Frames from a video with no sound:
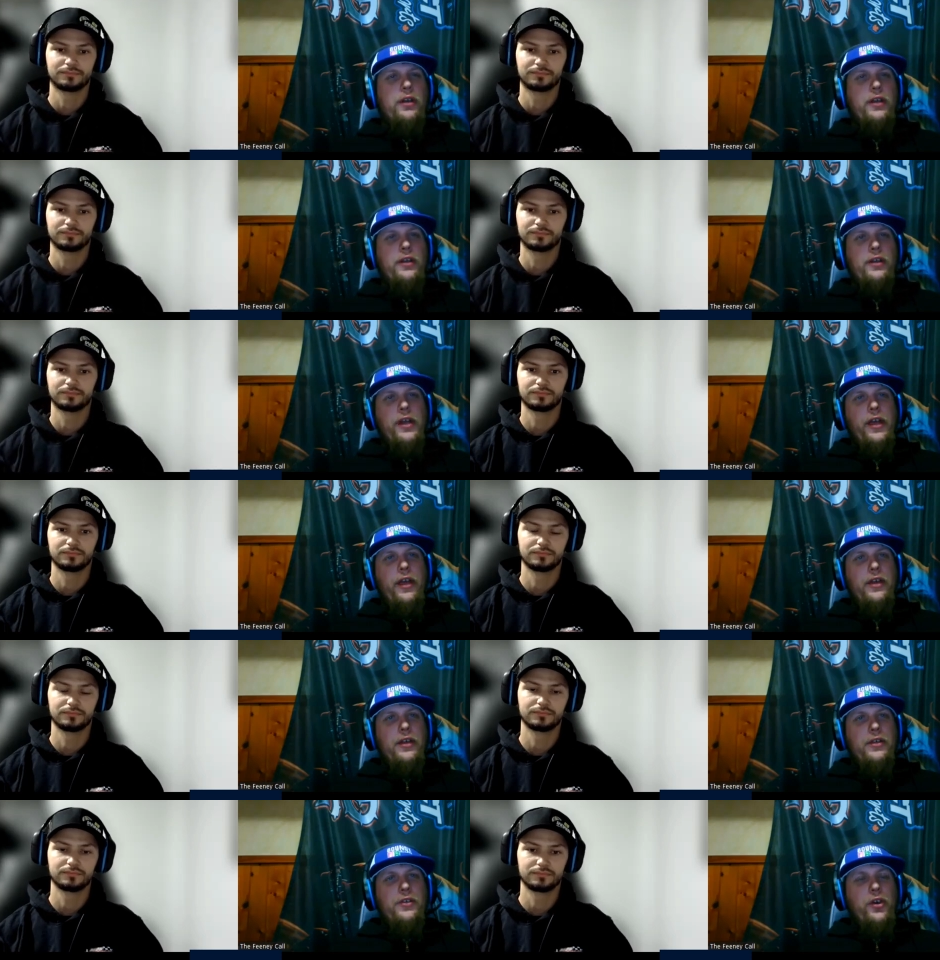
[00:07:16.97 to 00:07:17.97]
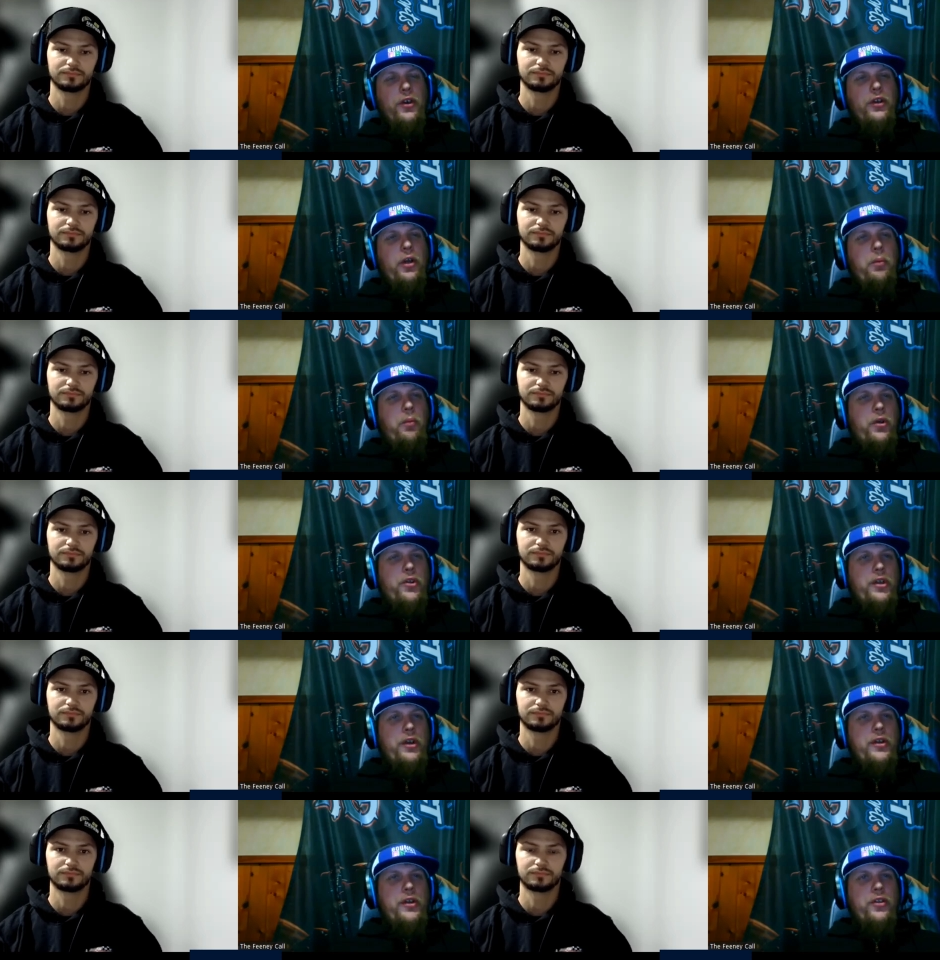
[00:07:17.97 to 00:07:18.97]
Speaker 1: and like took it a little more
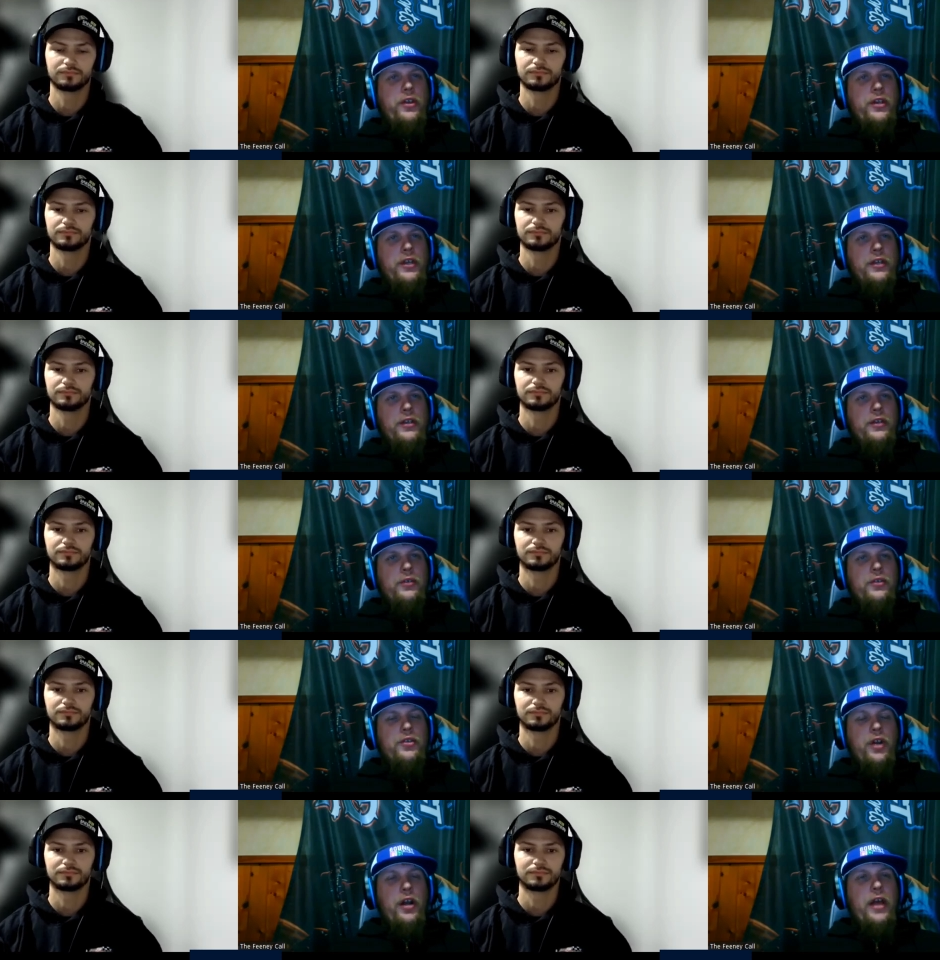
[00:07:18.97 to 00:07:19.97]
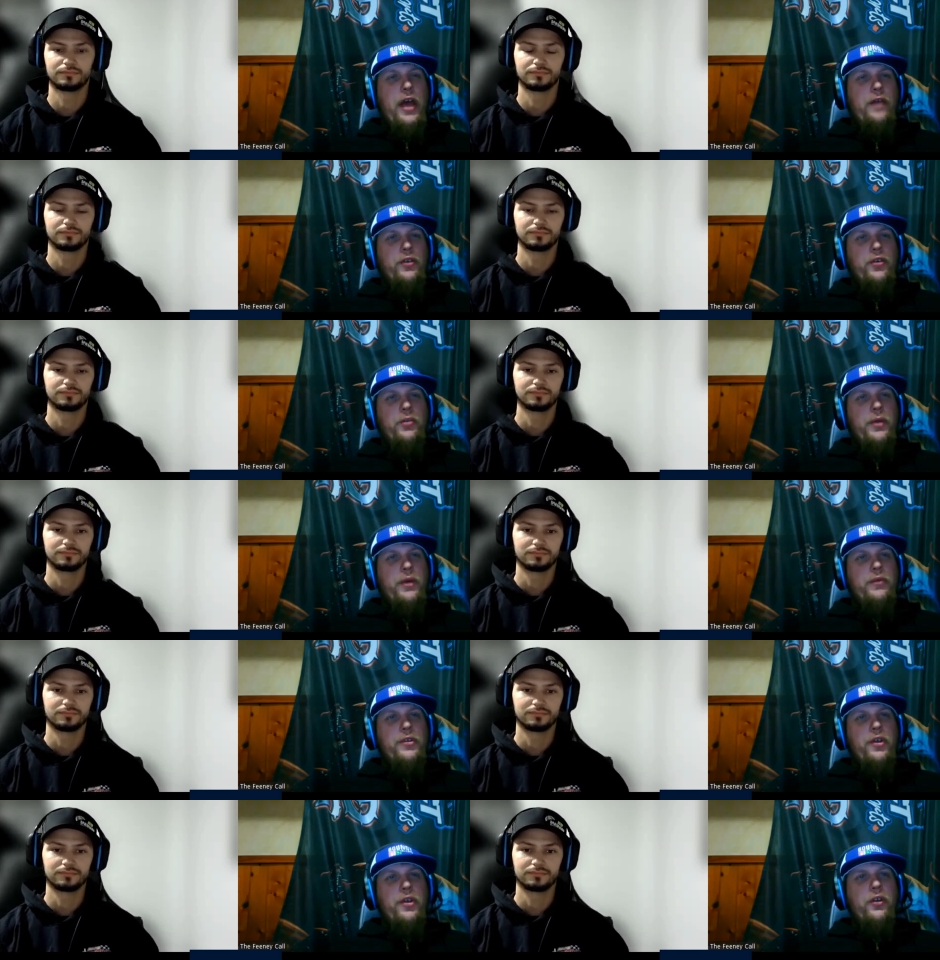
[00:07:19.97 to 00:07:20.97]
seriously and started having some better
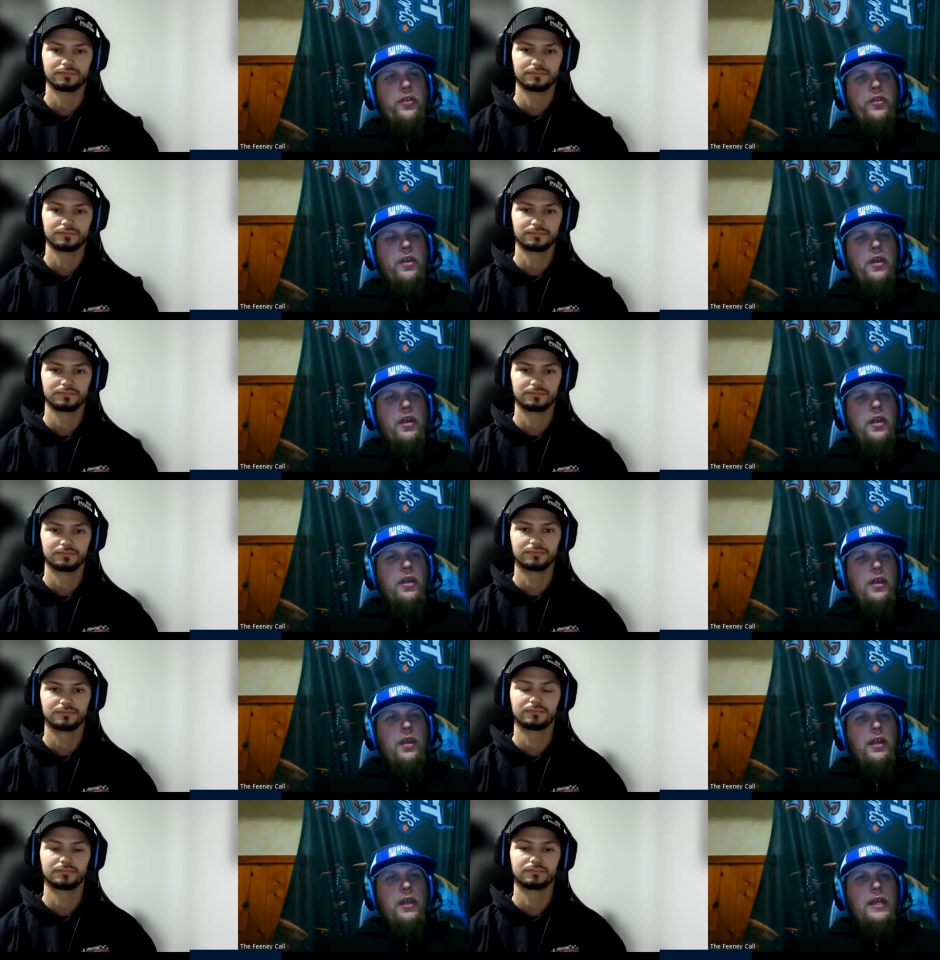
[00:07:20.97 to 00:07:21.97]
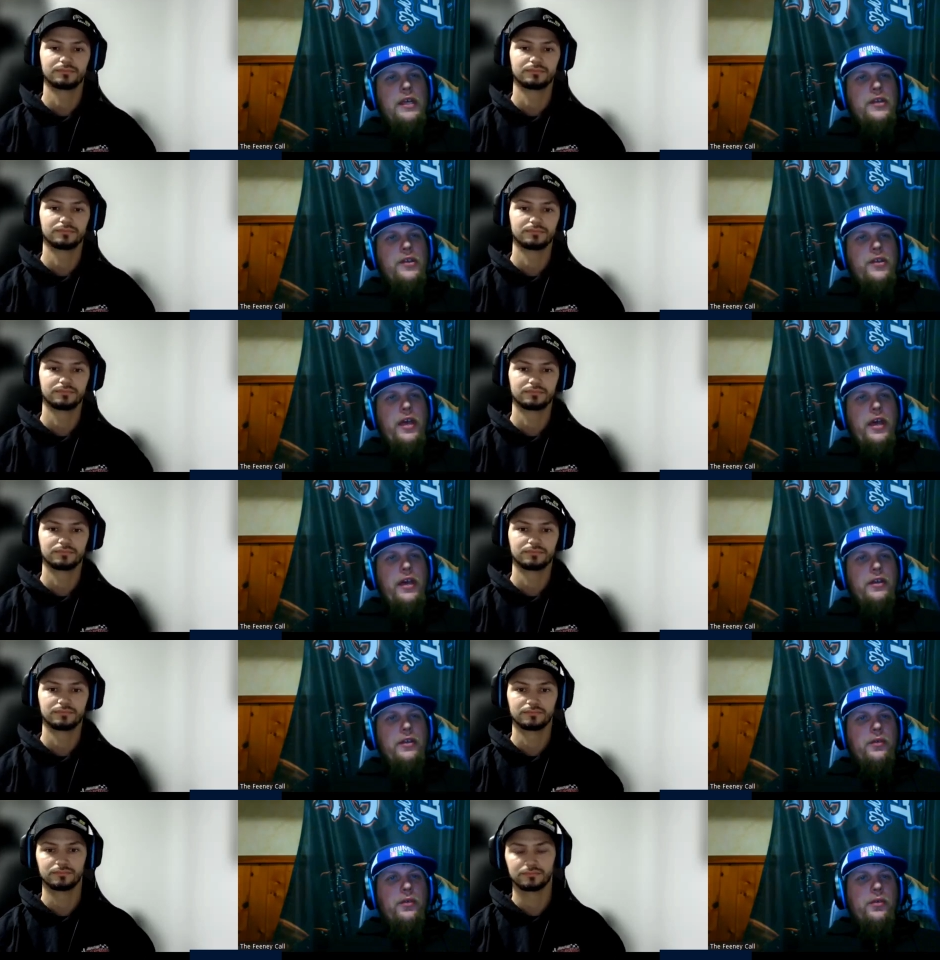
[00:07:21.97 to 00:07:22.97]
results. Is
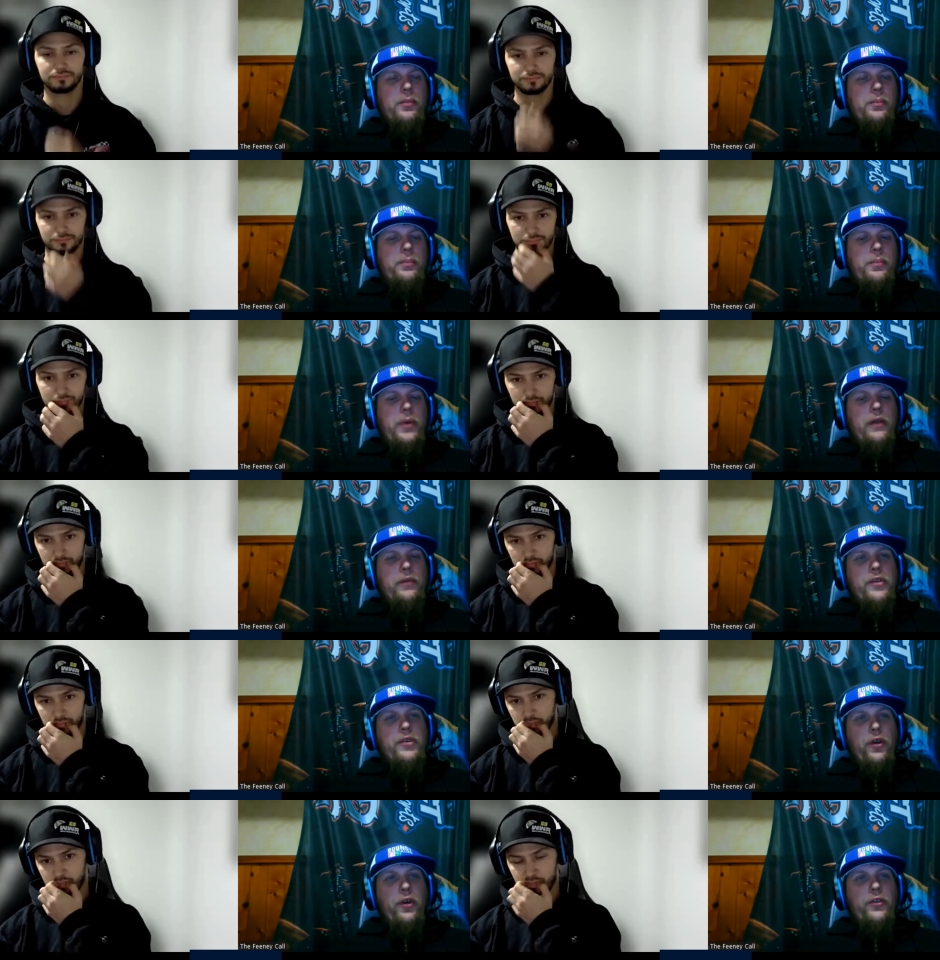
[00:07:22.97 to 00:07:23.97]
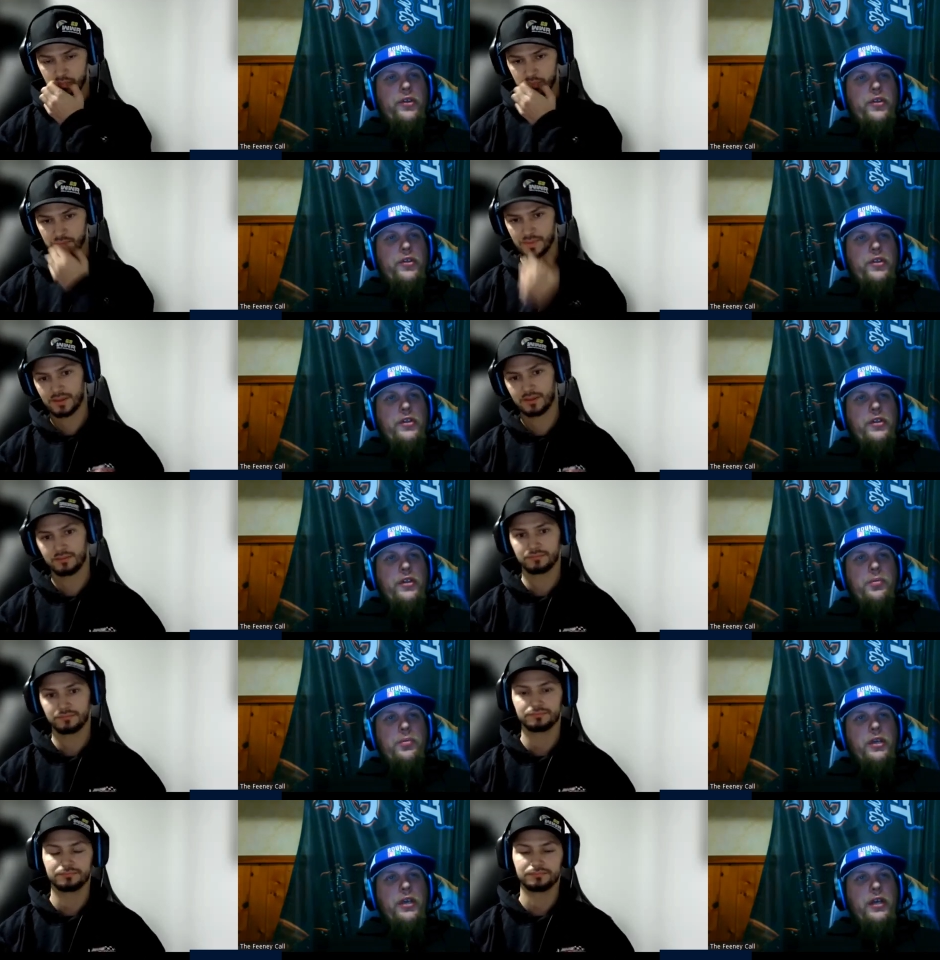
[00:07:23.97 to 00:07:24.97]
that better results this season that
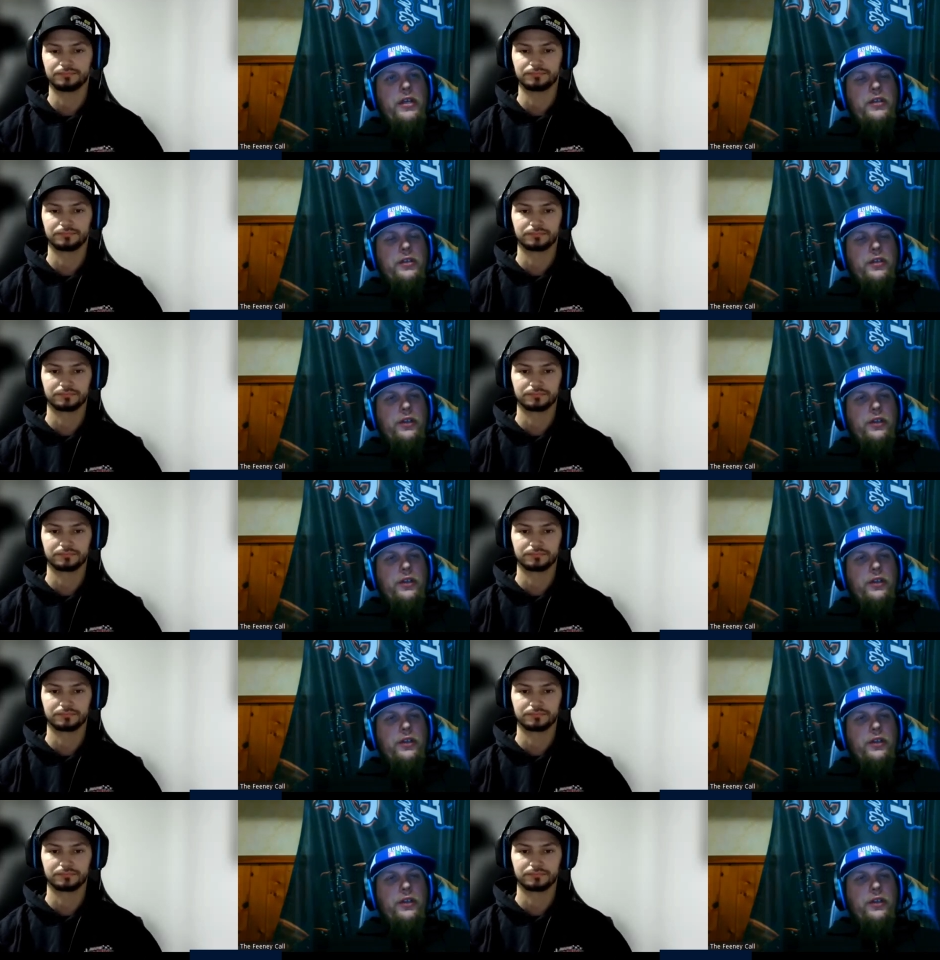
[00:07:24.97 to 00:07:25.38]
you've been getting